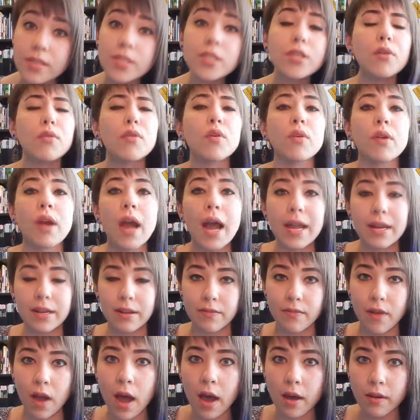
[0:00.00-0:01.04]
so they're kind
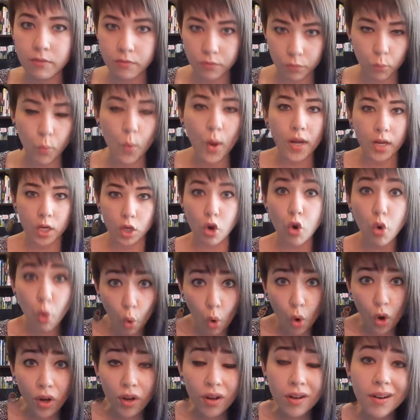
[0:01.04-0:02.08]
of one
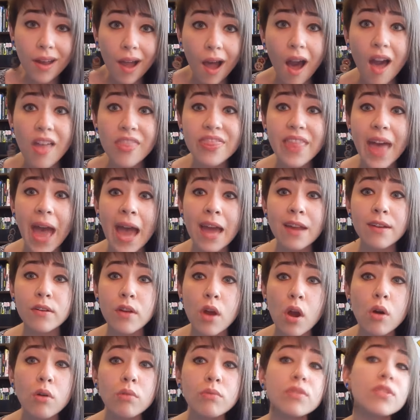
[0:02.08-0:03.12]
accord on that
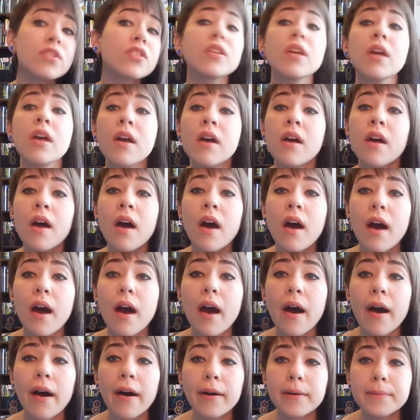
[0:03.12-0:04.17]
note.
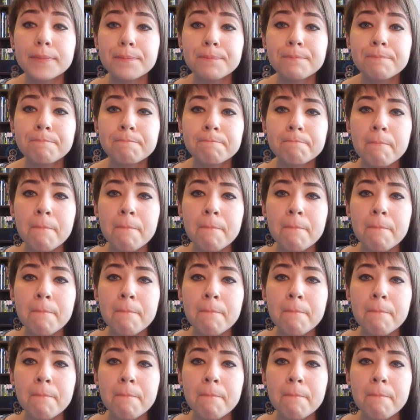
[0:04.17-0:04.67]
And